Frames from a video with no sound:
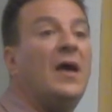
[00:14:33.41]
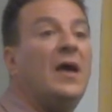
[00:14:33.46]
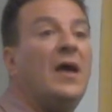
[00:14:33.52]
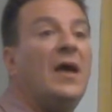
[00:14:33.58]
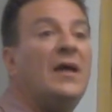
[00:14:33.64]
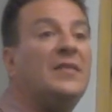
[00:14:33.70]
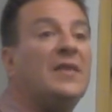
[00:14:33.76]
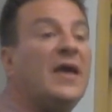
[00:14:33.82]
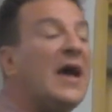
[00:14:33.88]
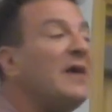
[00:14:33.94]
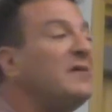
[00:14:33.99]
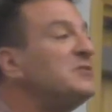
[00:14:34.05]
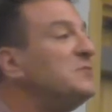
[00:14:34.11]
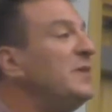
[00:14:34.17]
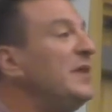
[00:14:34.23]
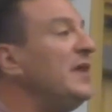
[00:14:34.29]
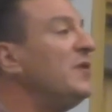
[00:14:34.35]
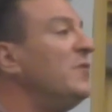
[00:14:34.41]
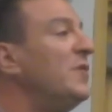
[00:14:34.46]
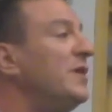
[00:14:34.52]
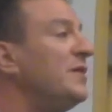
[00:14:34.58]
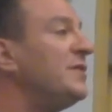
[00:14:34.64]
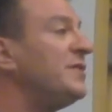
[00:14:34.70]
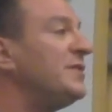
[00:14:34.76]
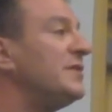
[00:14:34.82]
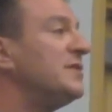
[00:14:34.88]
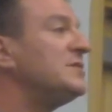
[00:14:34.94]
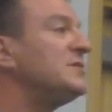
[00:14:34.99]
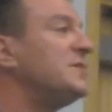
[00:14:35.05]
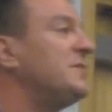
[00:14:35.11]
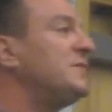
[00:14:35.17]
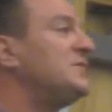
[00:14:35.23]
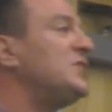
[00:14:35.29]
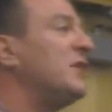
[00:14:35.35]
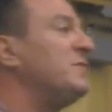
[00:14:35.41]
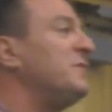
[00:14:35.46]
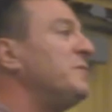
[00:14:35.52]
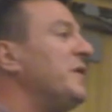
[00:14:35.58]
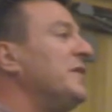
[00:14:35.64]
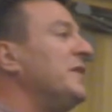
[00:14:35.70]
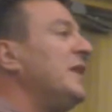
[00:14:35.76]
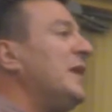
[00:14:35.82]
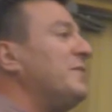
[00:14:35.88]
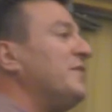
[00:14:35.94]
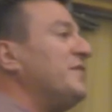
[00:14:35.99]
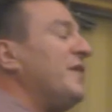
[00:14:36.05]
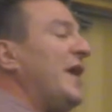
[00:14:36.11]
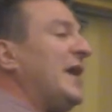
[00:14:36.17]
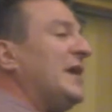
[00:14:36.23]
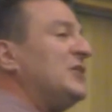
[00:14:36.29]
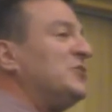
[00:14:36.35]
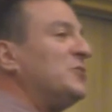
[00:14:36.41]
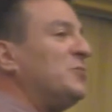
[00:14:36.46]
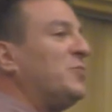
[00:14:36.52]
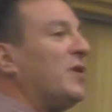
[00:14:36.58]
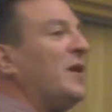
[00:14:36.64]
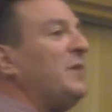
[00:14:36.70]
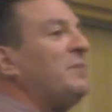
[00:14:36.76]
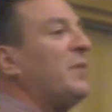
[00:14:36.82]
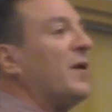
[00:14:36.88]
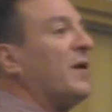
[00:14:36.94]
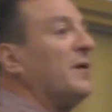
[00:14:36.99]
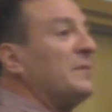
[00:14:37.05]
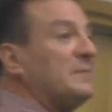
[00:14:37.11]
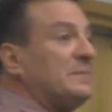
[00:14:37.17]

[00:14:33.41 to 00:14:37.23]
And the guy I was meeting with is a gentleman by the name of Andrew Breitbart.